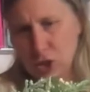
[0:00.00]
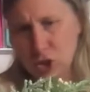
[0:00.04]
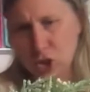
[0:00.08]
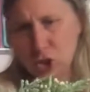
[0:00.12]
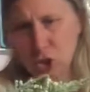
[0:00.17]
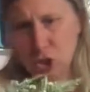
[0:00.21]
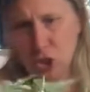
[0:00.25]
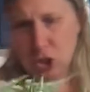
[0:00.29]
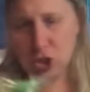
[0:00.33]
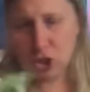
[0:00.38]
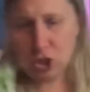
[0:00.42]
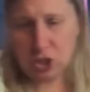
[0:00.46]

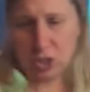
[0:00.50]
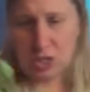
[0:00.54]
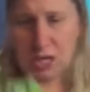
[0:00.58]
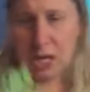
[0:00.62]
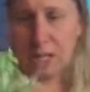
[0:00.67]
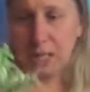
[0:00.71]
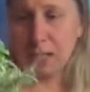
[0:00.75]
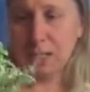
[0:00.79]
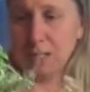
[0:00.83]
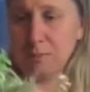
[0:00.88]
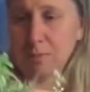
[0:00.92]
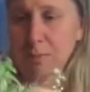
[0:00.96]
Didn't
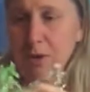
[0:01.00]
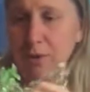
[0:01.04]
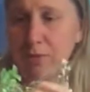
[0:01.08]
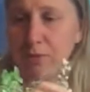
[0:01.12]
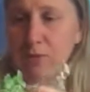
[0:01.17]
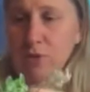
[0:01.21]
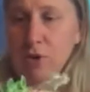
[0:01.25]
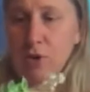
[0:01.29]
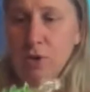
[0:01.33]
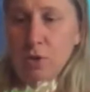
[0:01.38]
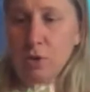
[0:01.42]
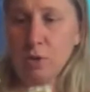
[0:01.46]
silence my
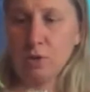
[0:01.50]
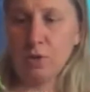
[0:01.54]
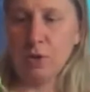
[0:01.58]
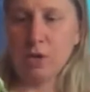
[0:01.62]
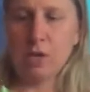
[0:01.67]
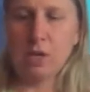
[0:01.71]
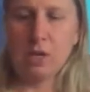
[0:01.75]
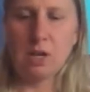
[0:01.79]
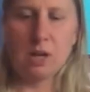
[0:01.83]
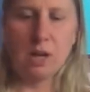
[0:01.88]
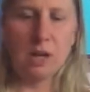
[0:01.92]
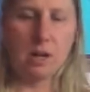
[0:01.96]
phone.
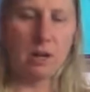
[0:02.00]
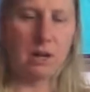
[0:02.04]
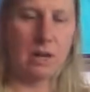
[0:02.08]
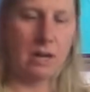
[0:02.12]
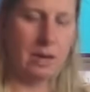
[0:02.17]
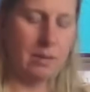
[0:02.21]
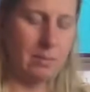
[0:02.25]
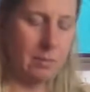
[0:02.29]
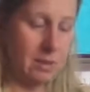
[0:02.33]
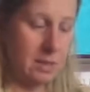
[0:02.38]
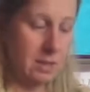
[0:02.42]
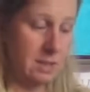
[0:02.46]
All right,
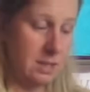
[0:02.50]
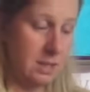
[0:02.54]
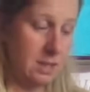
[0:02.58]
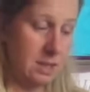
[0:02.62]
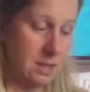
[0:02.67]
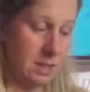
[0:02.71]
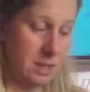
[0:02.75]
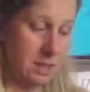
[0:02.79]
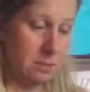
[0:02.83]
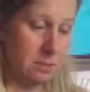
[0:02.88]
let's sneak this